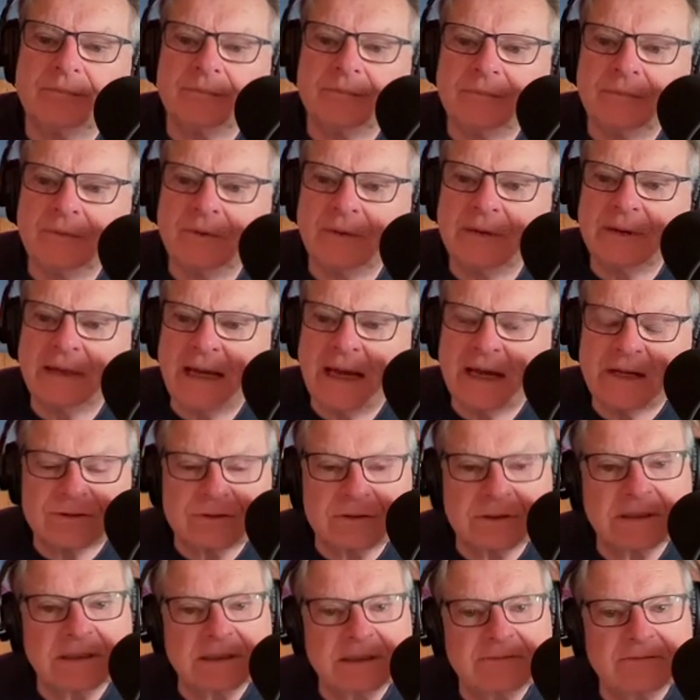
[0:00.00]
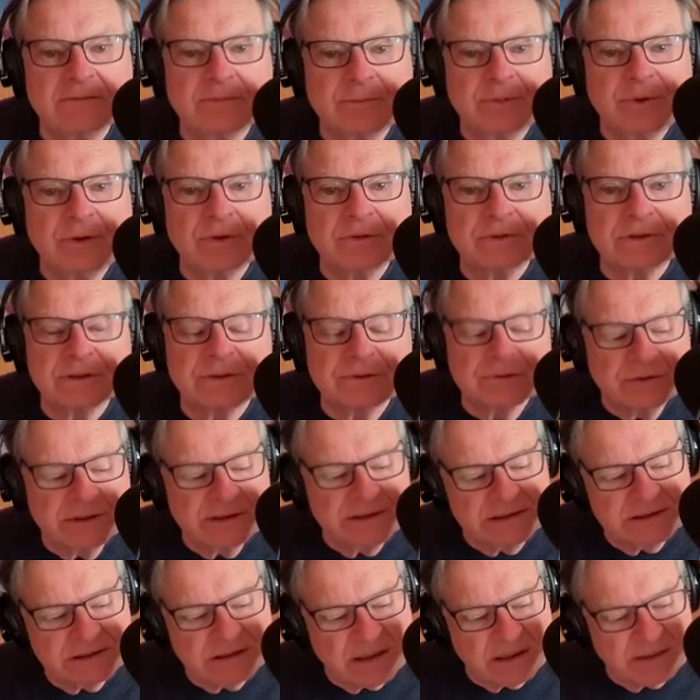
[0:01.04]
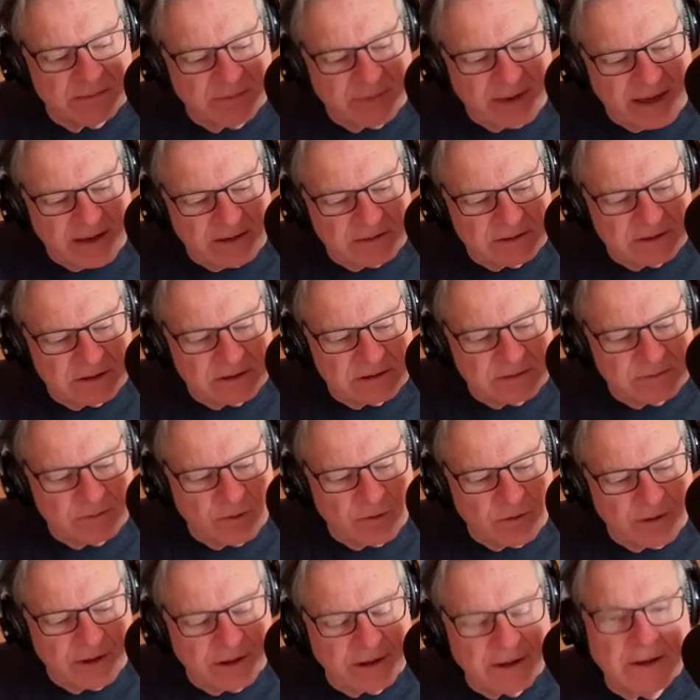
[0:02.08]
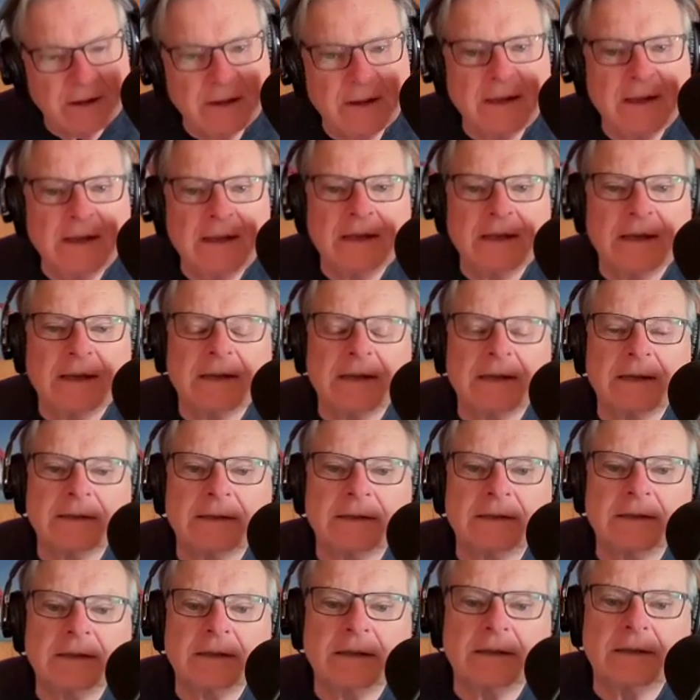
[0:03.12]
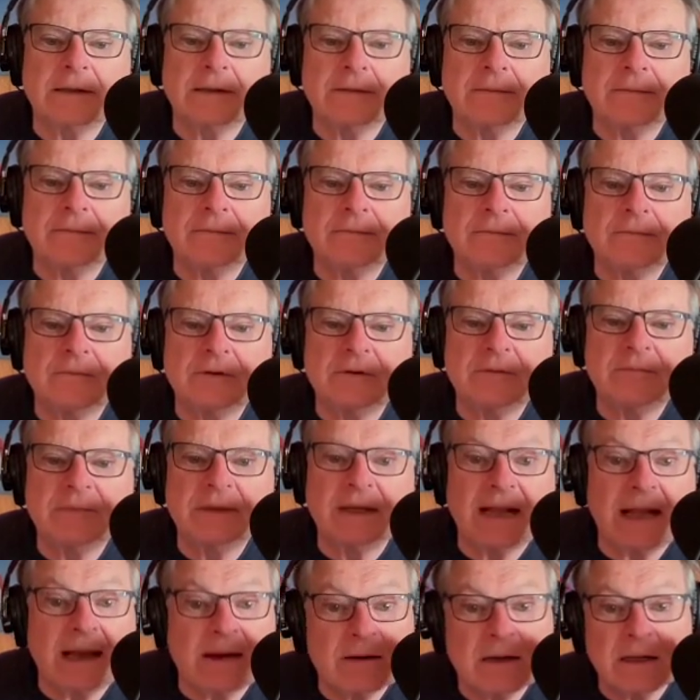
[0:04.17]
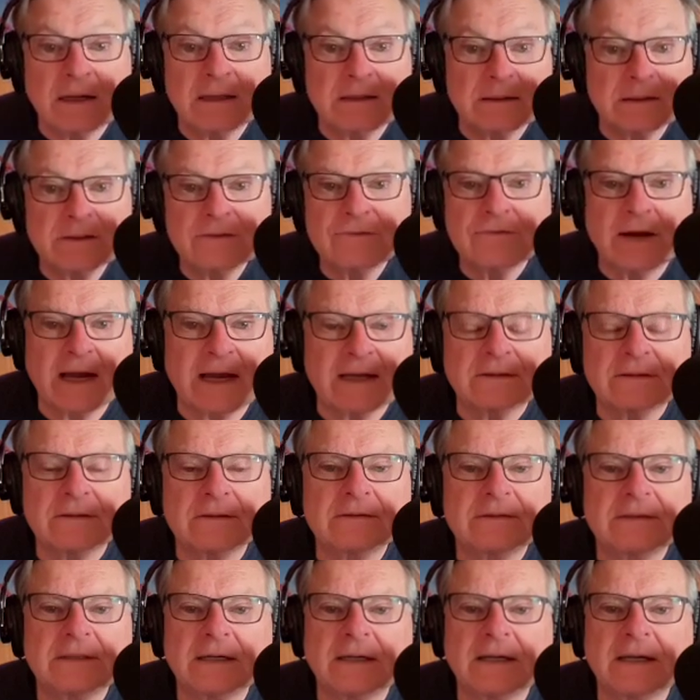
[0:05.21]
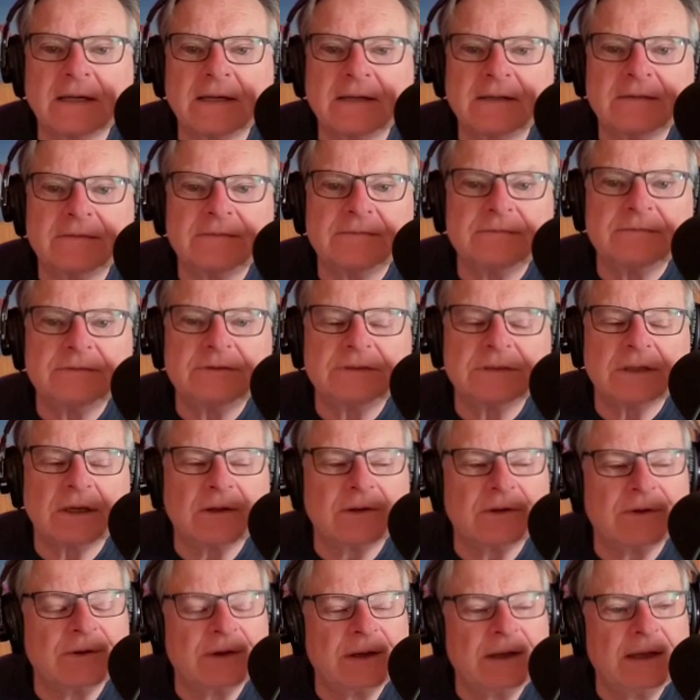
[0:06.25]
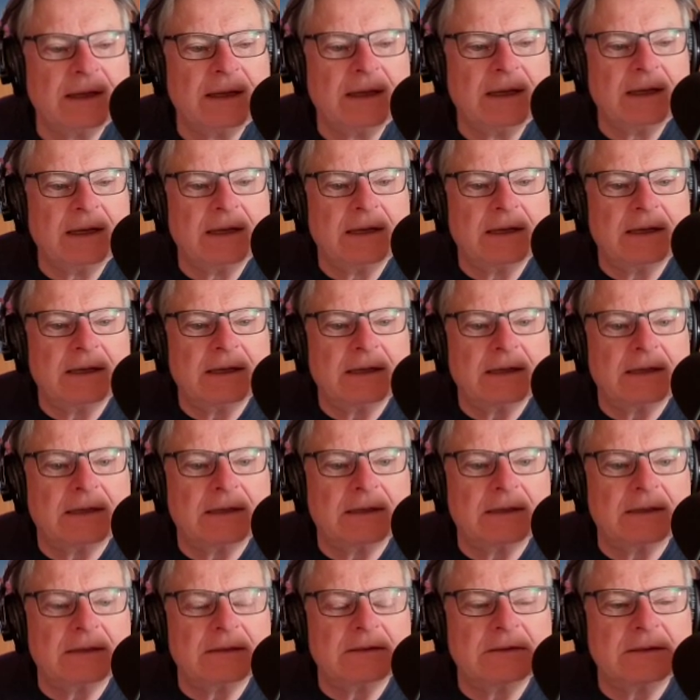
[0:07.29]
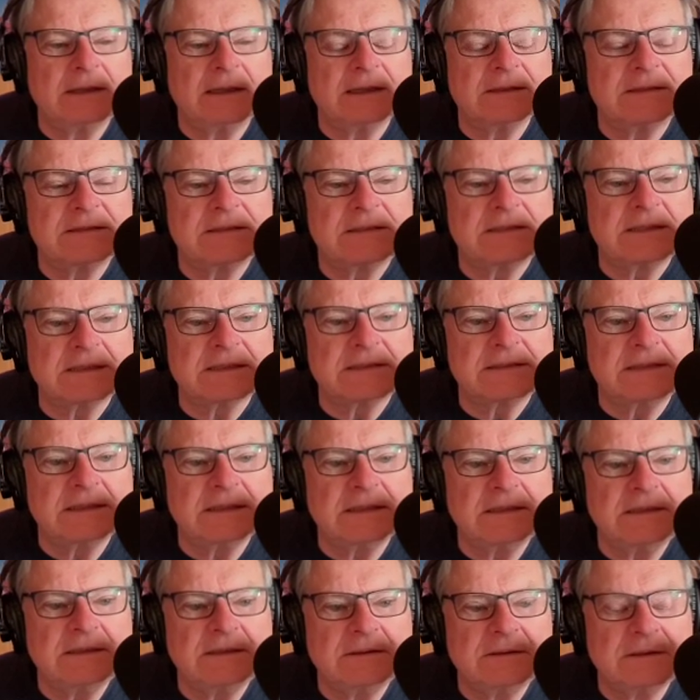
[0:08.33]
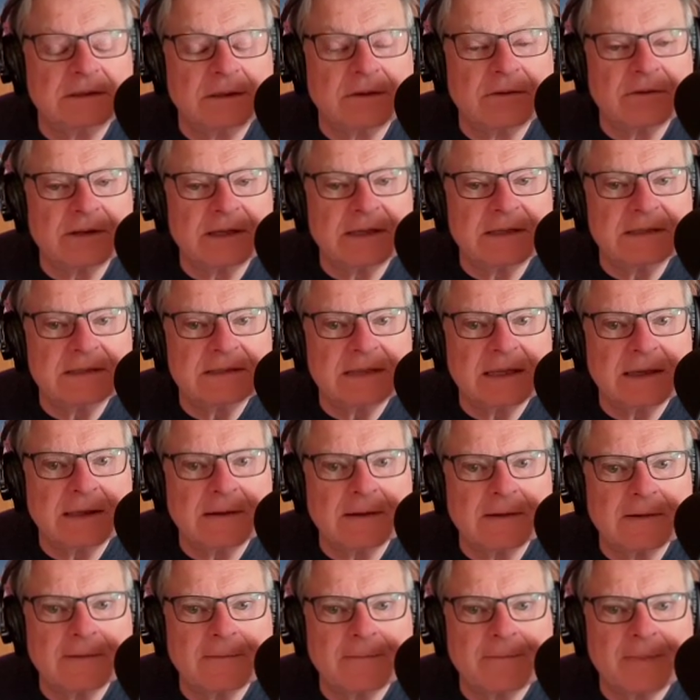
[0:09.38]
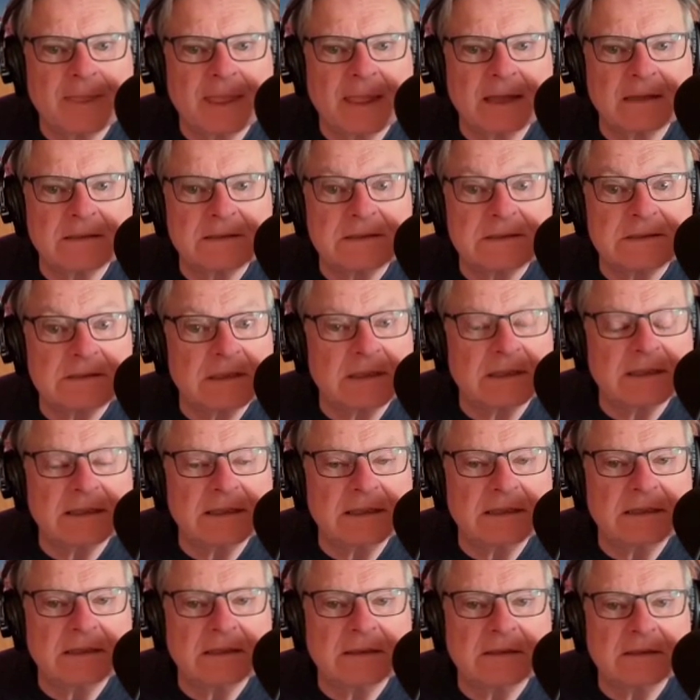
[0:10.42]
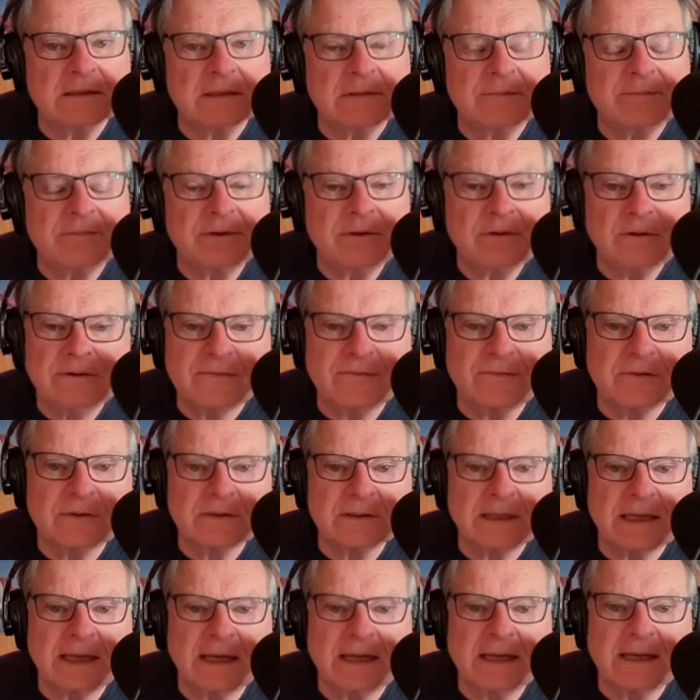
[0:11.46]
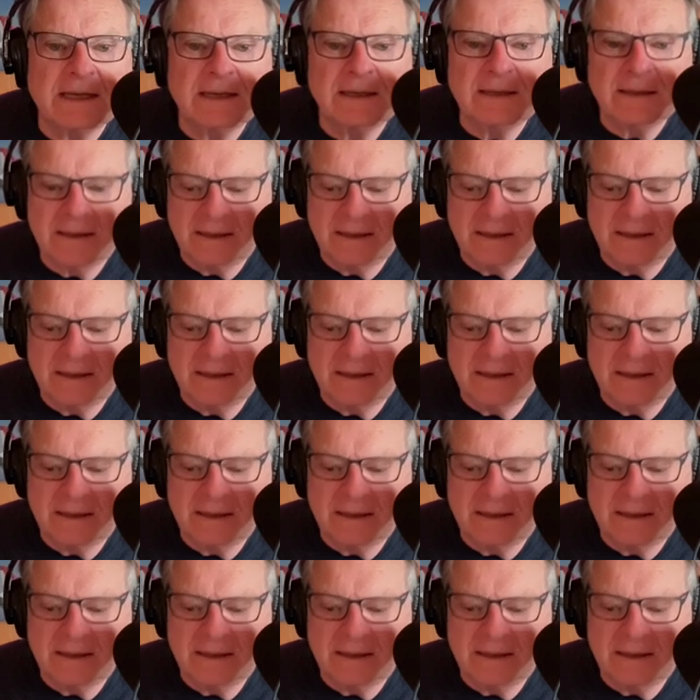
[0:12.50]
we actually even pulled a tree stump out this morning. And we've been out on the tractor today. So it's 60 degrees here, sunny, a beautiful day.